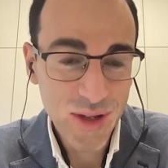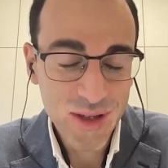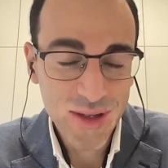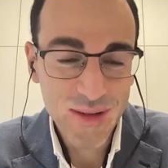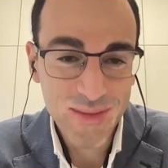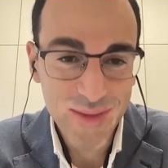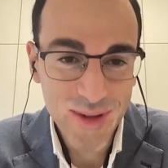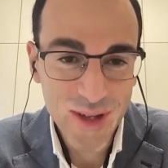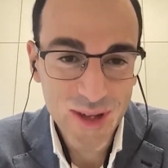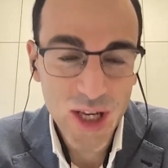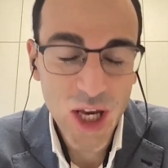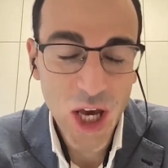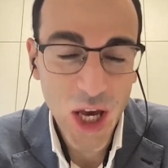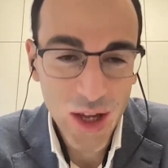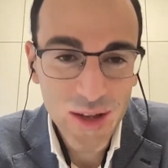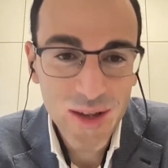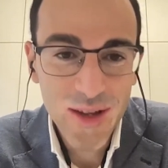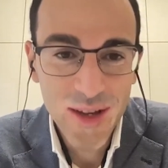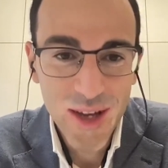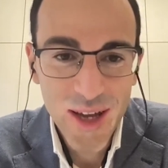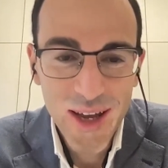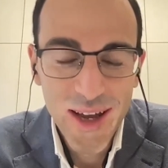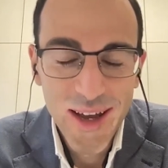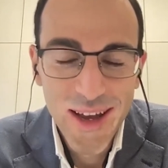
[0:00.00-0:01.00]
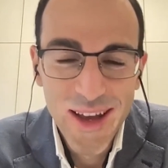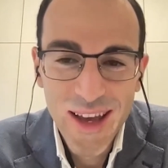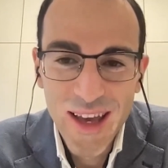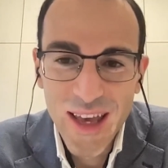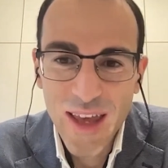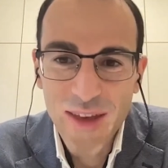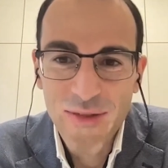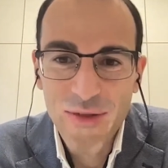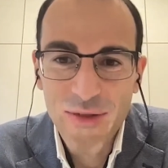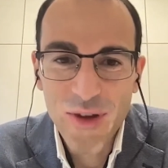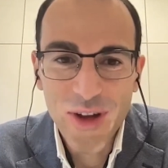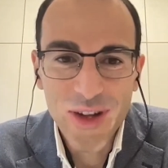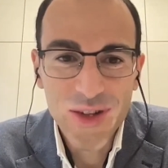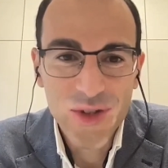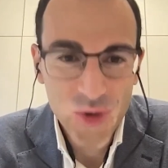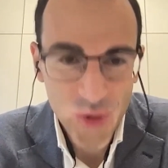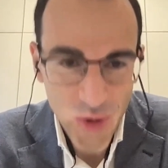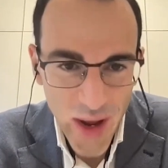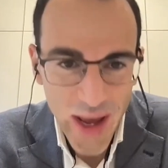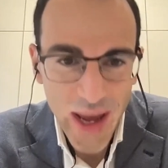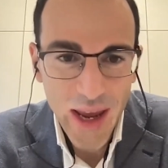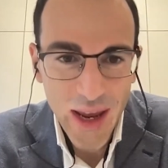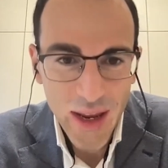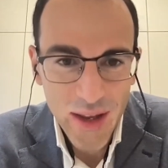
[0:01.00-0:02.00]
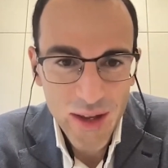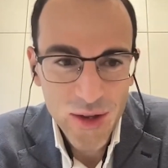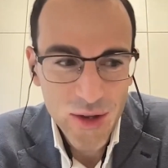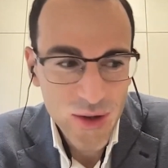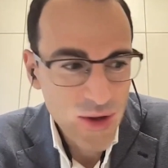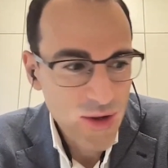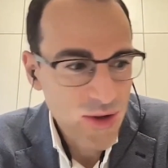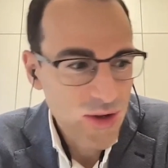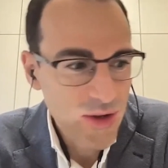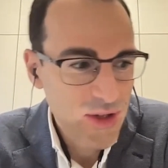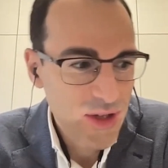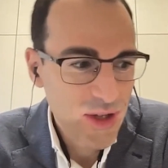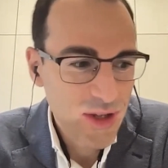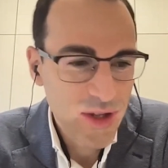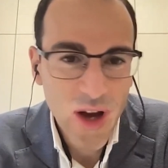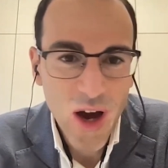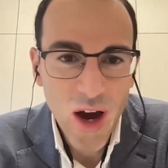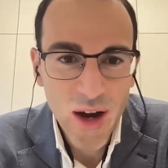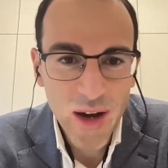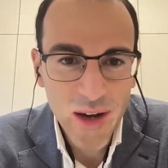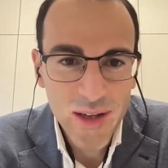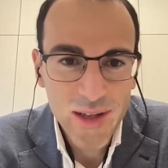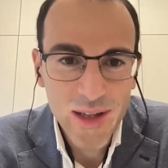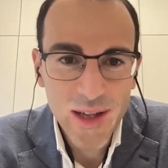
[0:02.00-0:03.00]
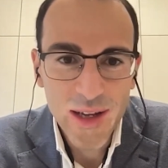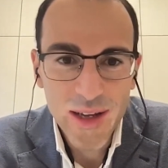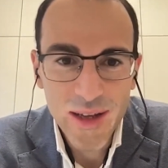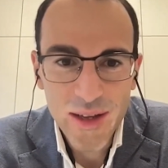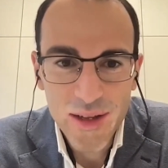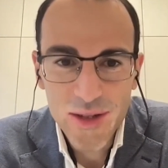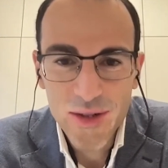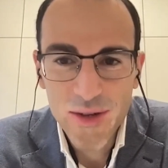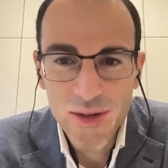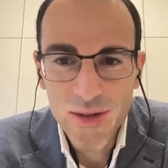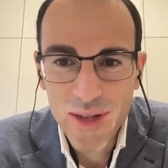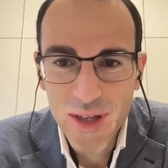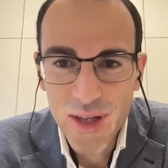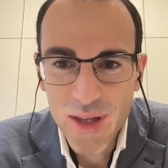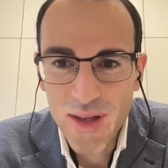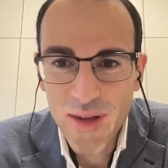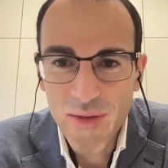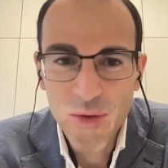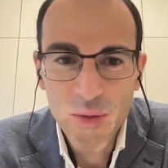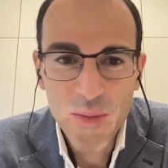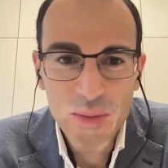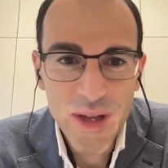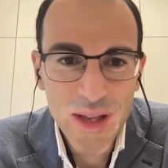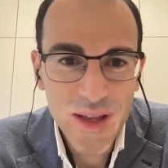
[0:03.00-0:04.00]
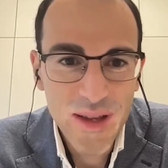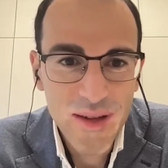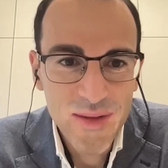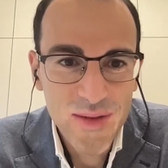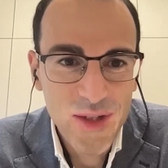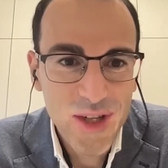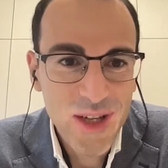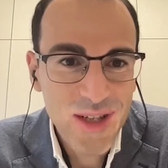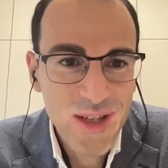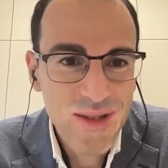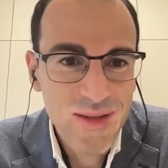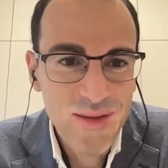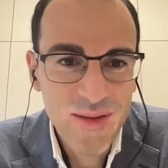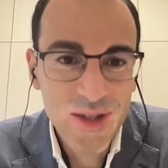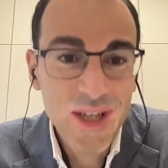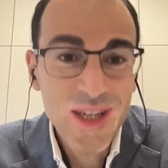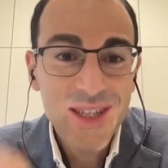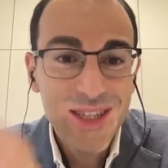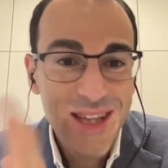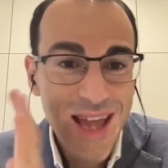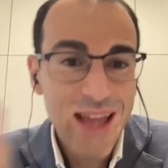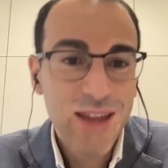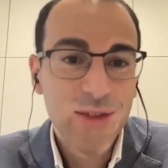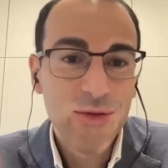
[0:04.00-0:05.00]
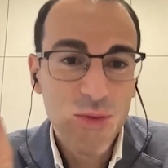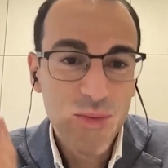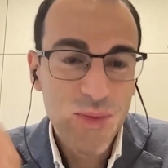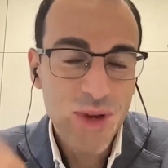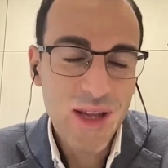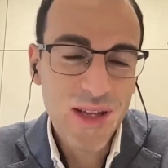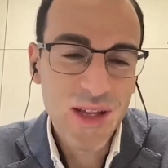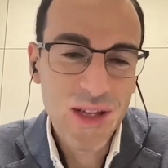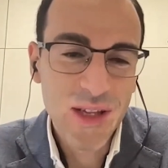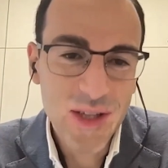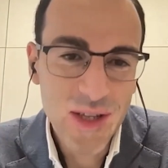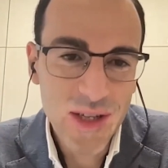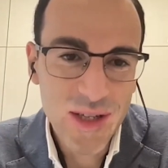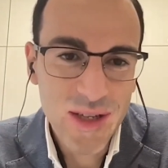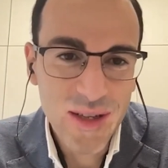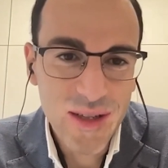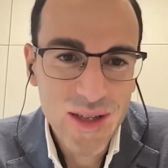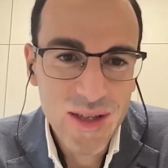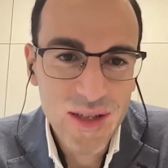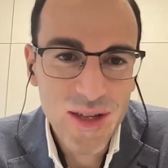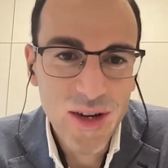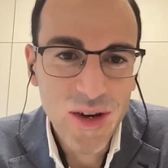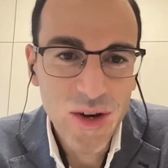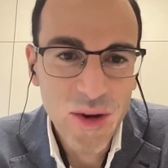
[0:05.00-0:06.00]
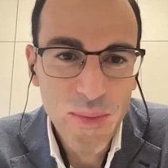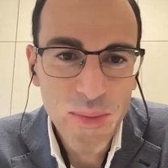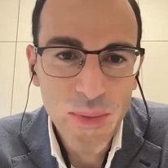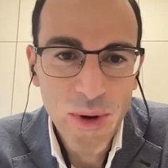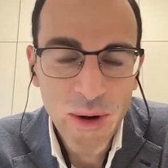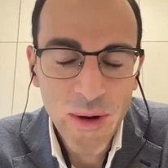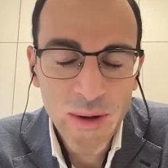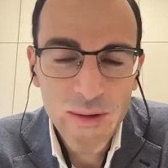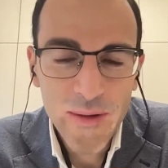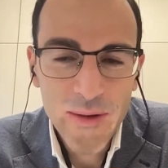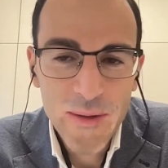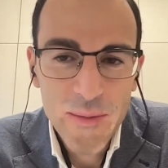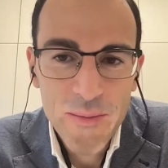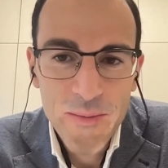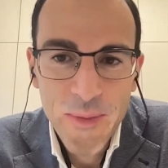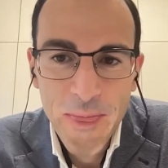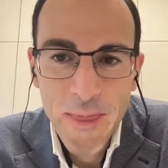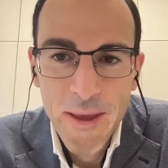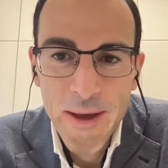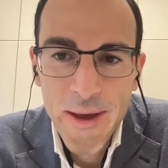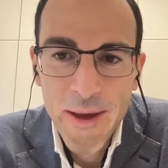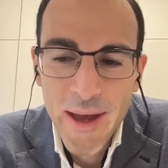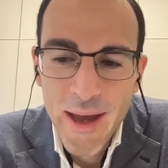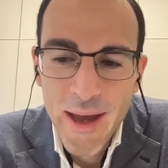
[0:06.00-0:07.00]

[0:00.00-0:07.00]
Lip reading: So it's good if you are trained to use it correctly. So that would be just that would be an interesting starting point.